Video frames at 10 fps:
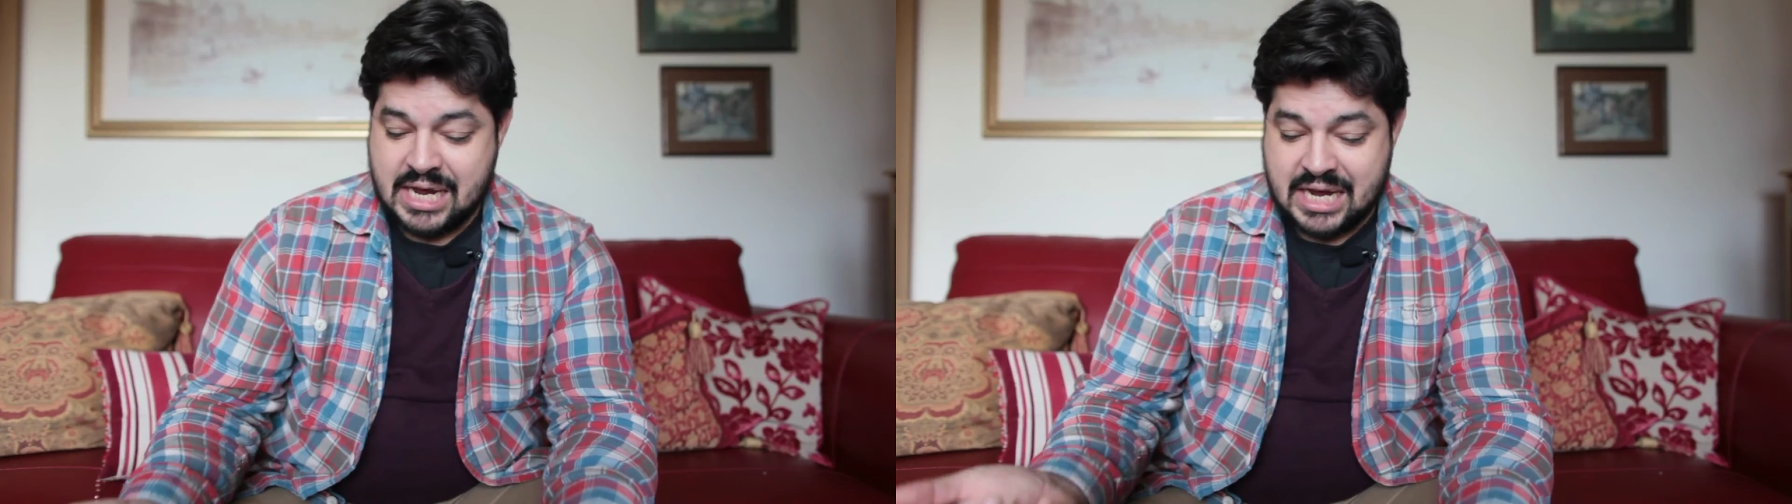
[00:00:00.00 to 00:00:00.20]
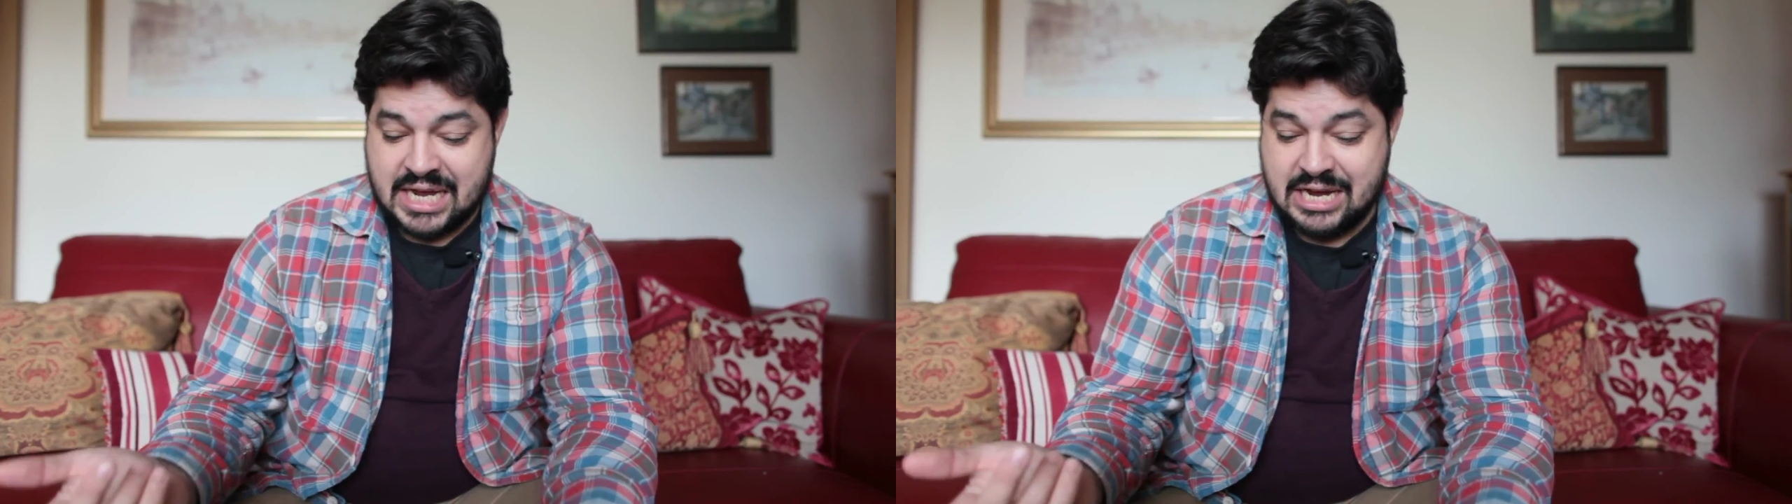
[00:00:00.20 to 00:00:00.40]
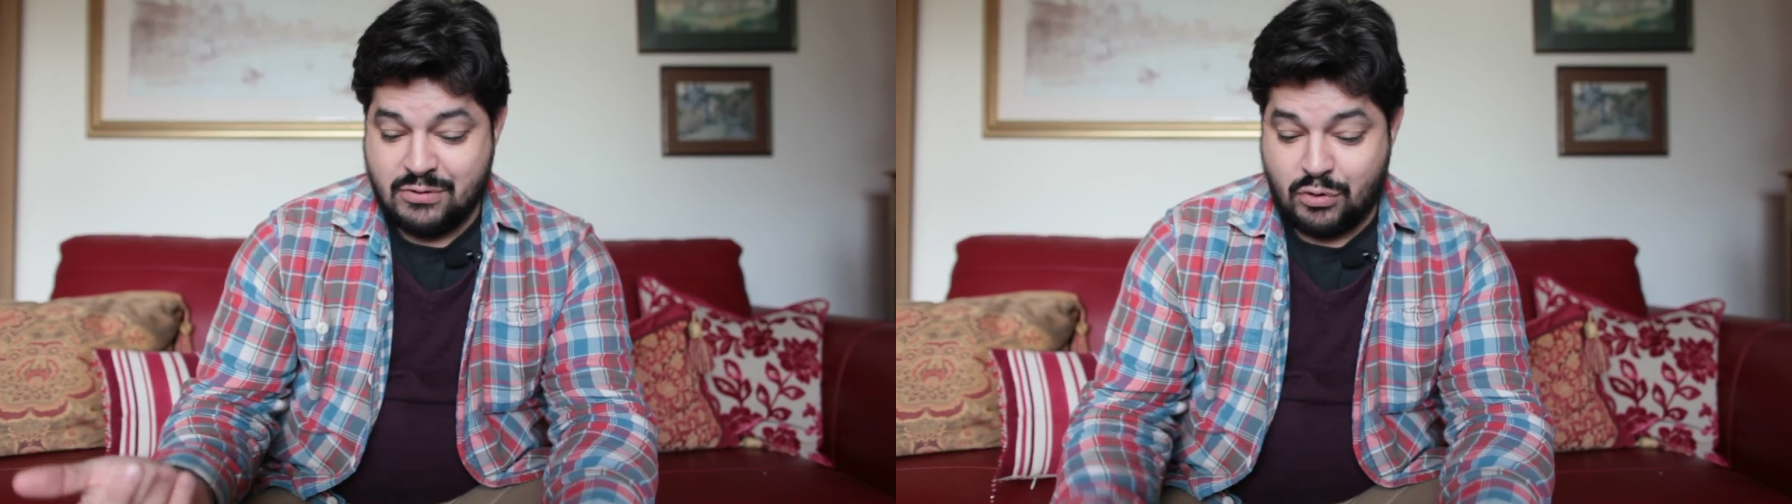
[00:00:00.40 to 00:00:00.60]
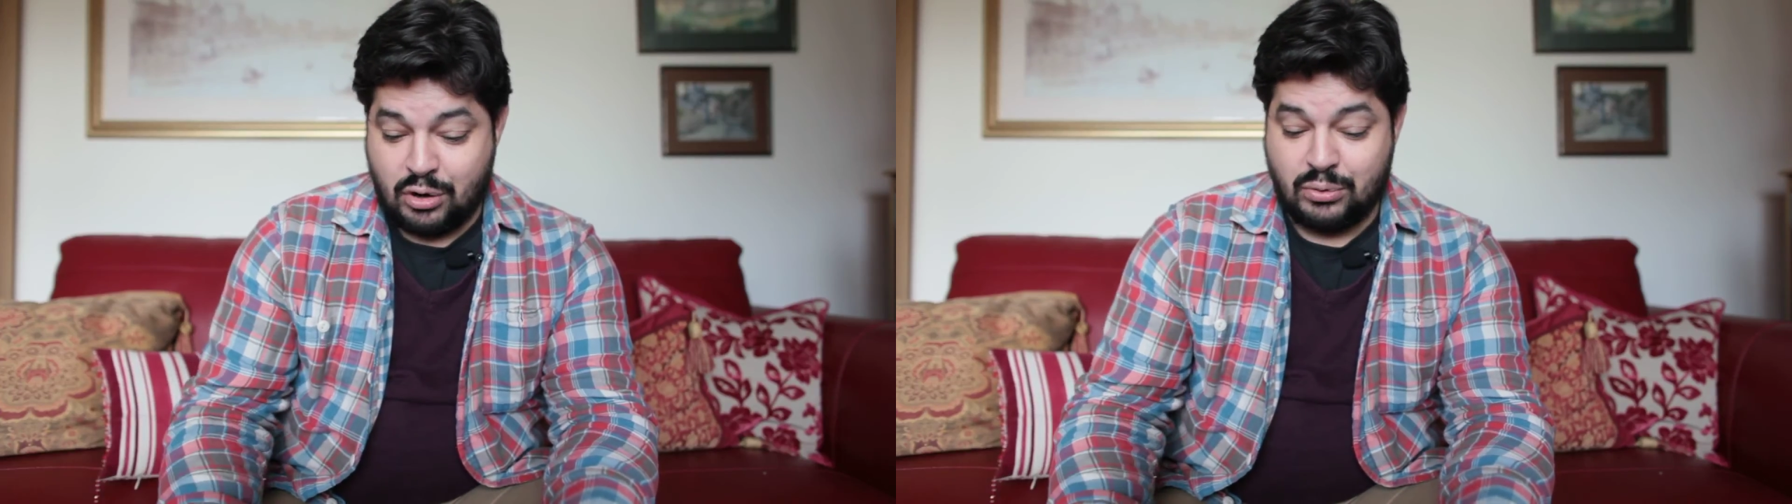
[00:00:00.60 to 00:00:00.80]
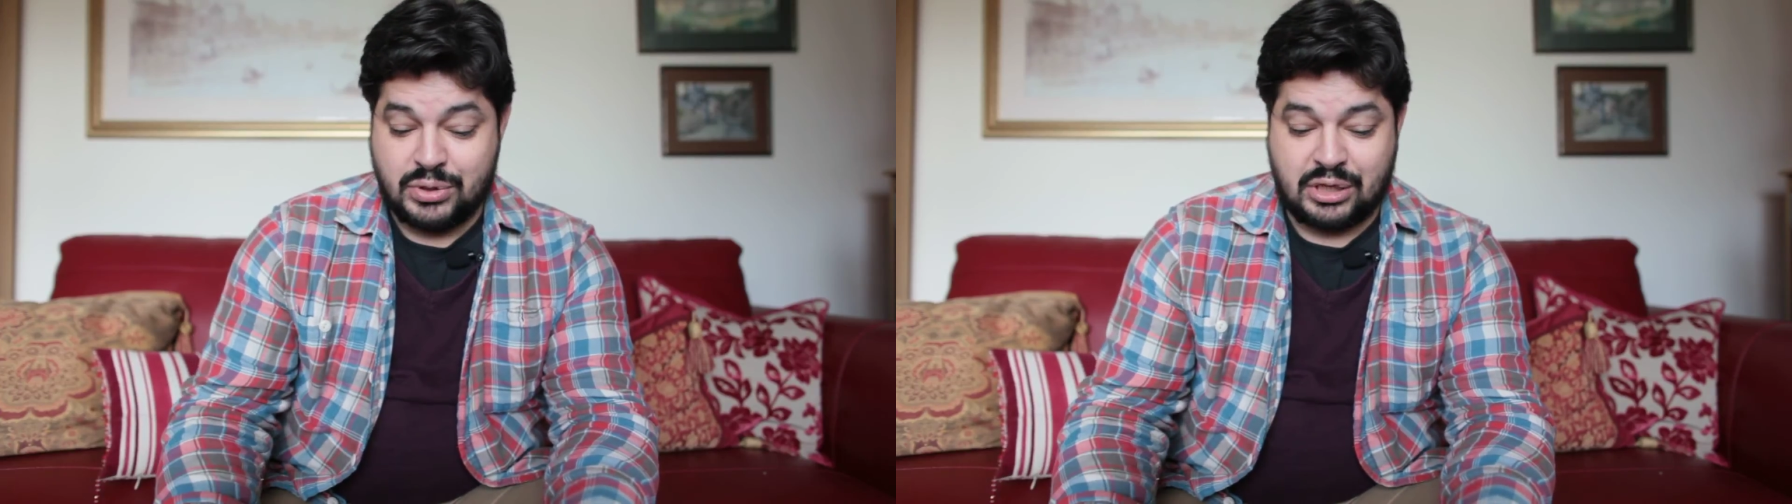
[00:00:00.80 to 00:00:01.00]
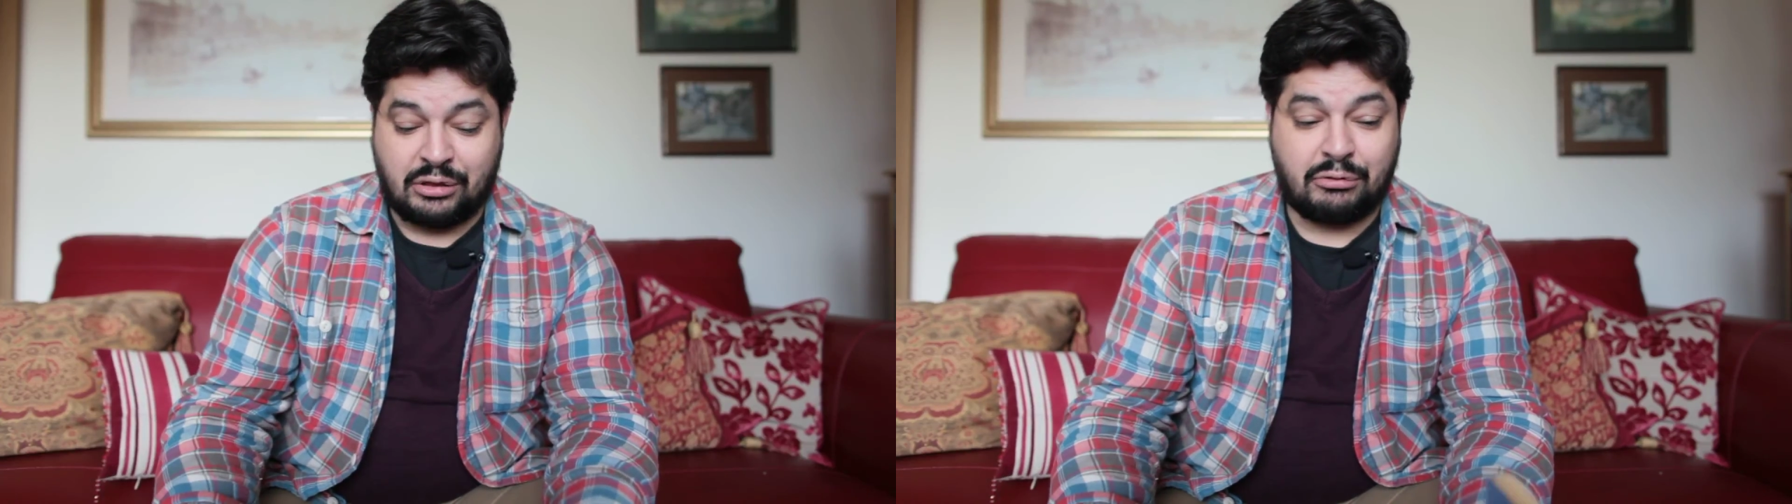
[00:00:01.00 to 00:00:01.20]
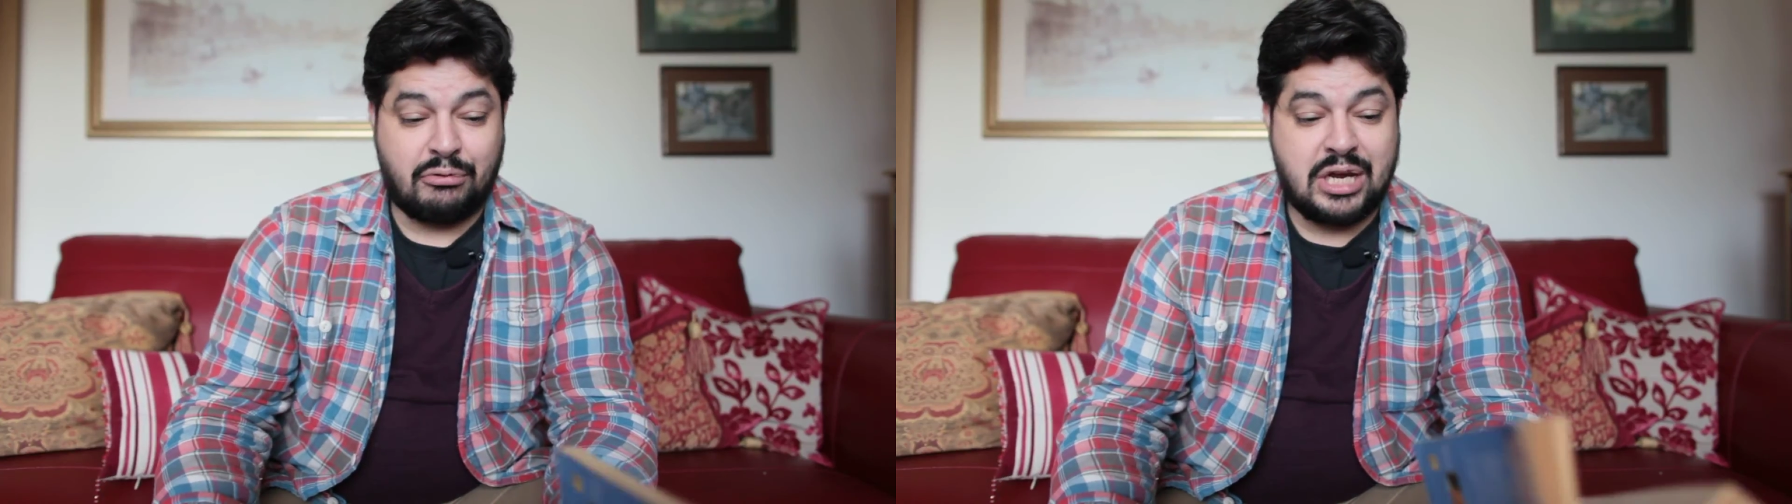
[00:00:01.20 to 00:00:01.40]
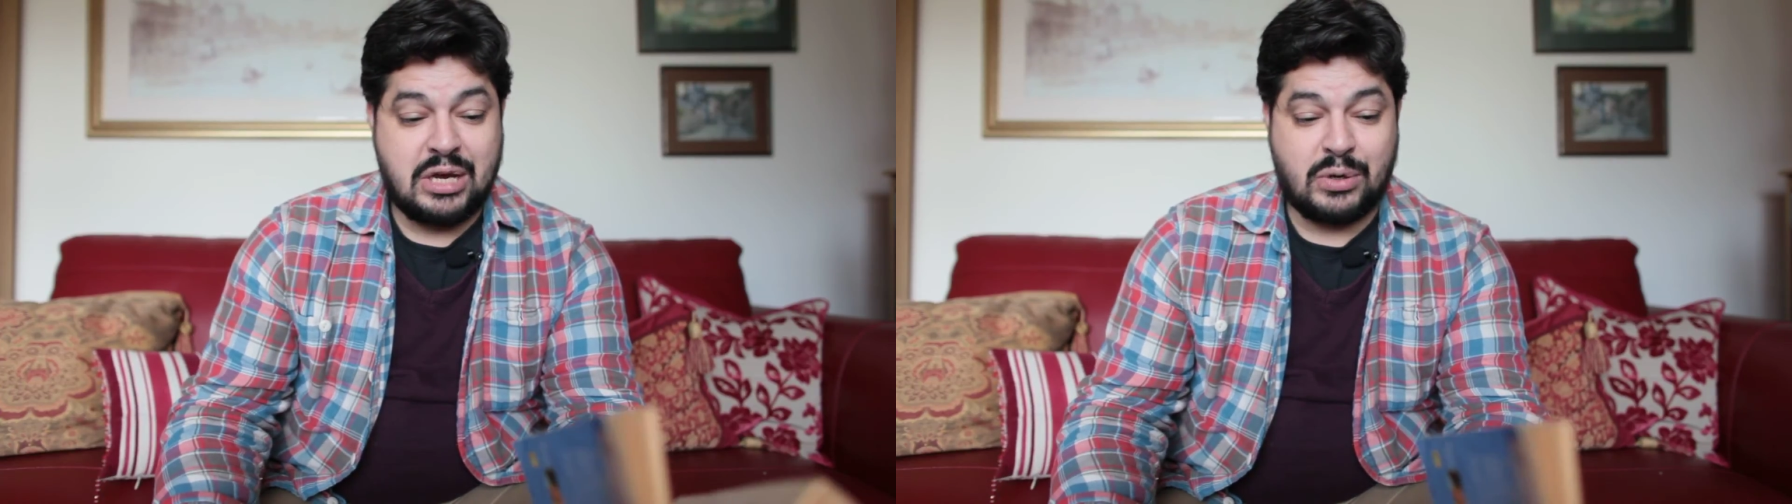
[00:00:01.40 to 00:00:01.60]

He rolls a 3,